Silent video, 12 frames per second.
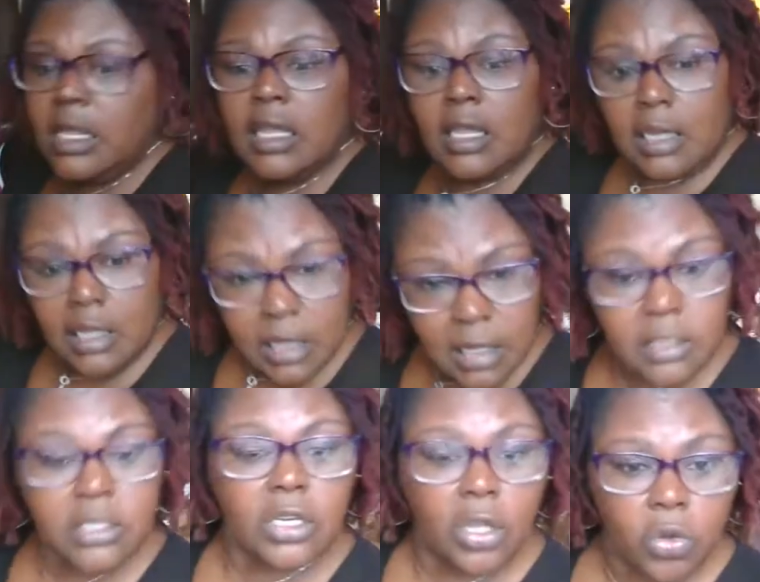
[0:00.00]
It
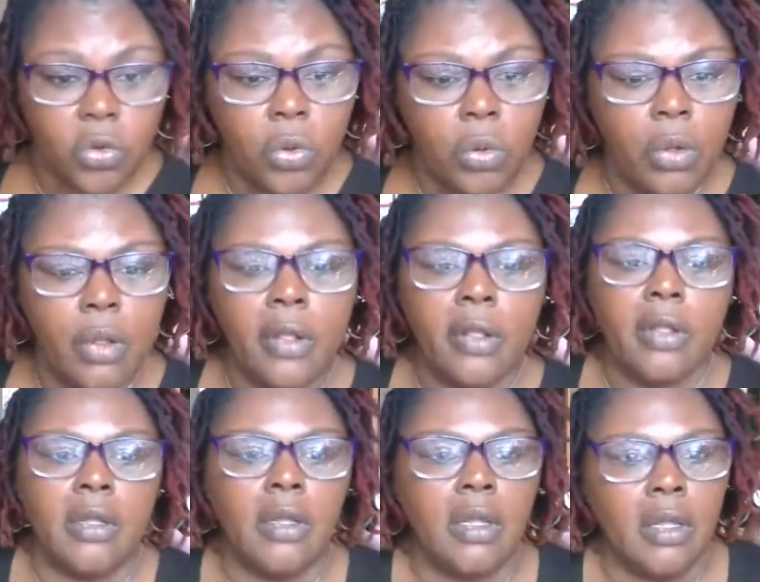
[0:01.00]
is new.
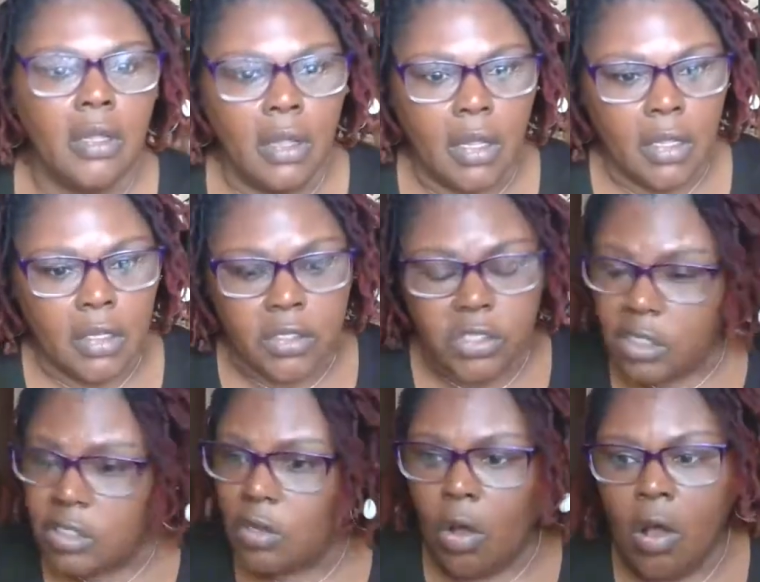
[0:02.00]

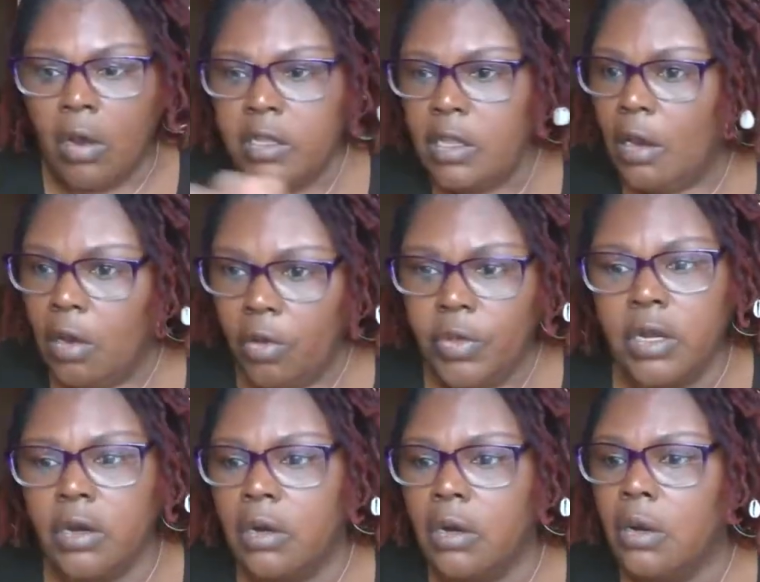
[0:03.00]
Just so all of y'all on
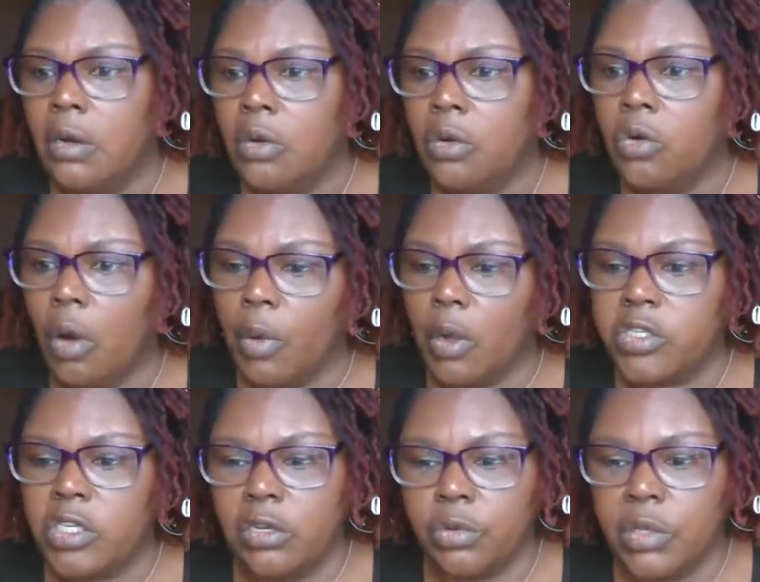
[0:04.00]
here who are
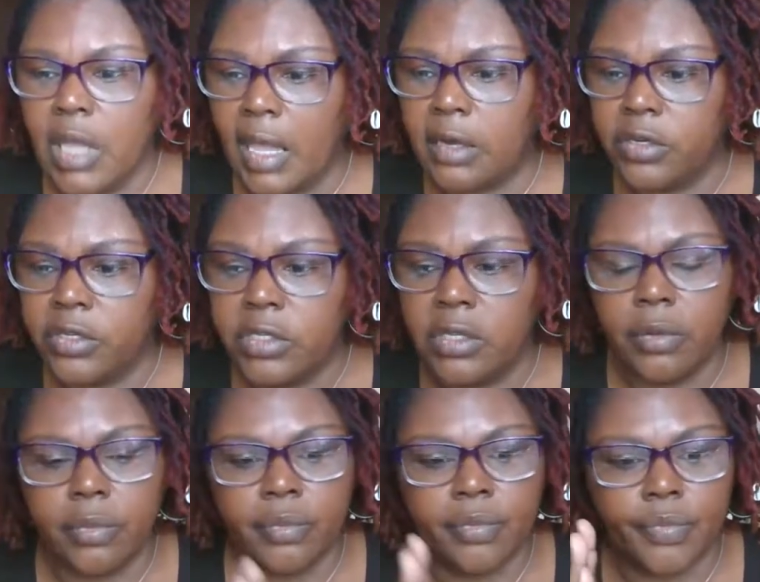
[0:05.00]
mostly creators,
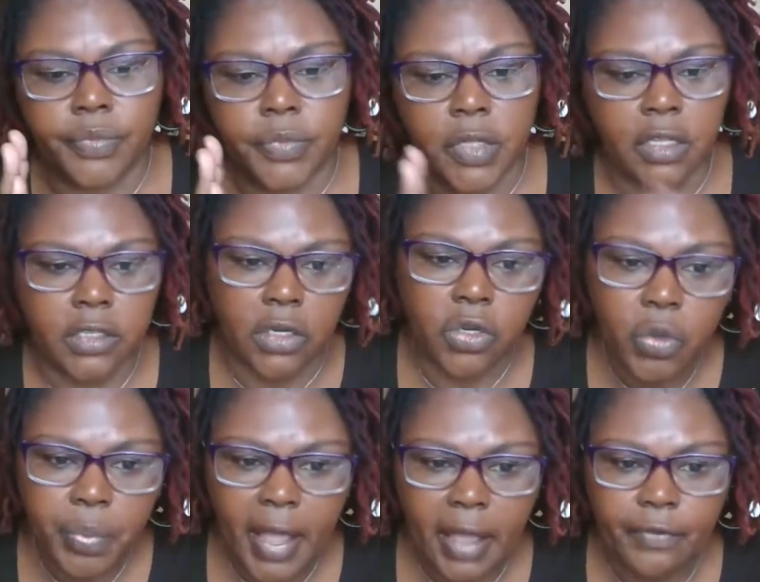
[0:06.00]
it's a new
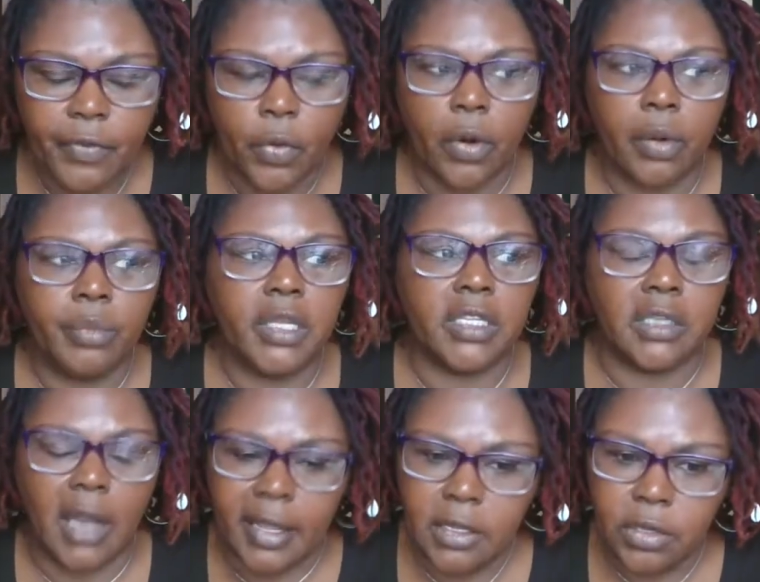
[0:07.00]
platform. It's
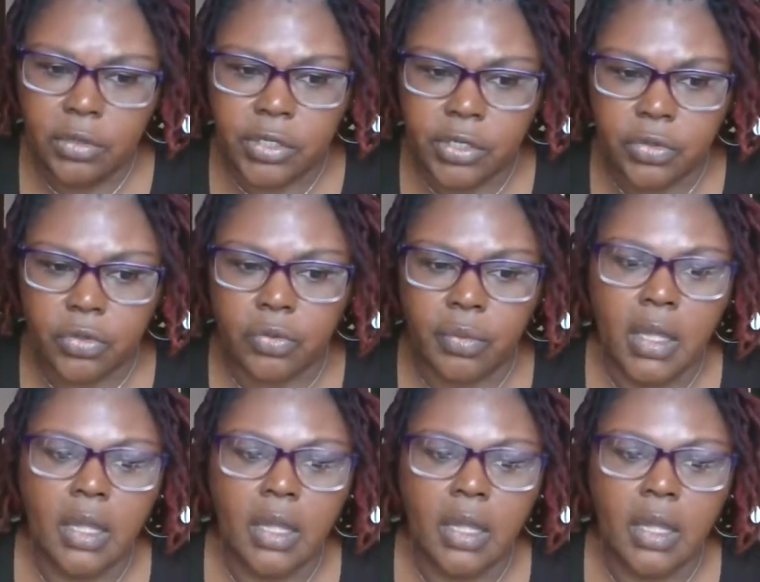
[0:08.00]
like YouTube.